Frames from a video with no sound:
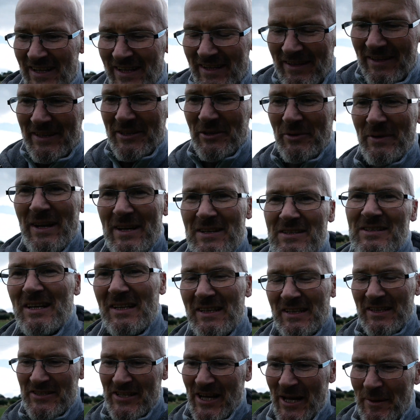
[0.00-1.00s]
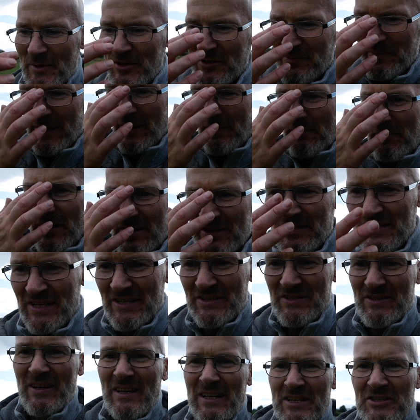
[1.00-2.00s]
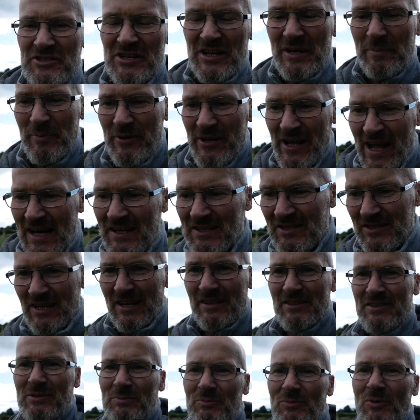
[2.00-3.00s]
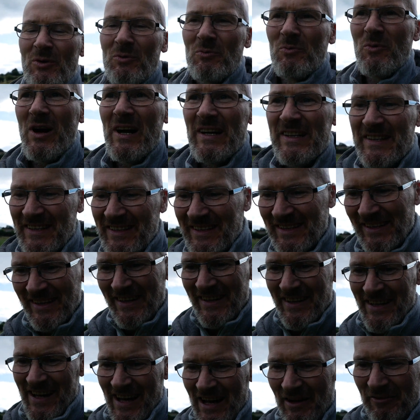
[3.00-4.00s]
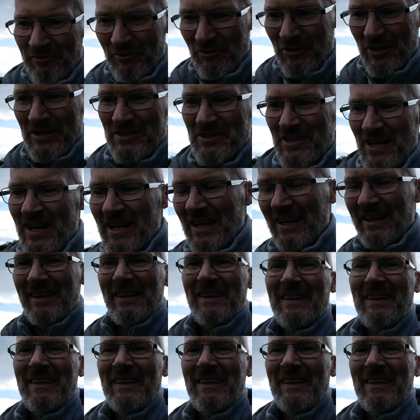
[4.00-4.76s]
They're doing exactly the same as me and Mrs. GPX sent them wrong way. How funny is that?